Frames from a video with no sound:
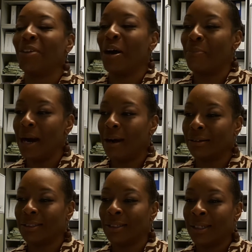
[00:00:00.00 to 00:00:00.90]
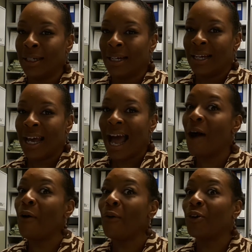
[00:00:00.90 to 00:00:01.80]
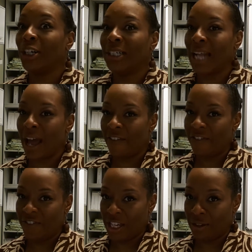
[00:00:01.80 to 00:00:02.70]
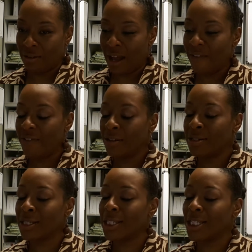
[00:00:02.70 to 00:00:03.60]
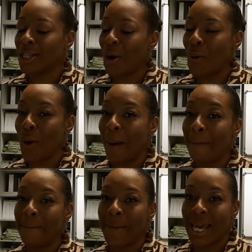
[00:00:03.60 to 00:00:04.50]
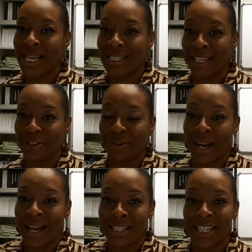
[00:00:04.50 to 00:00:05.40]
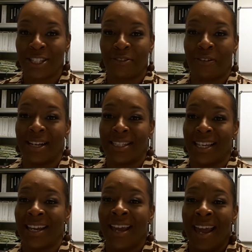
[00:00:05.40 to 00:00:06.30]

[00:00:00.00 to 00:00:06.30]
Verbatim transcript: about how good I feel. I feel so amazing, you guys. It's crazy.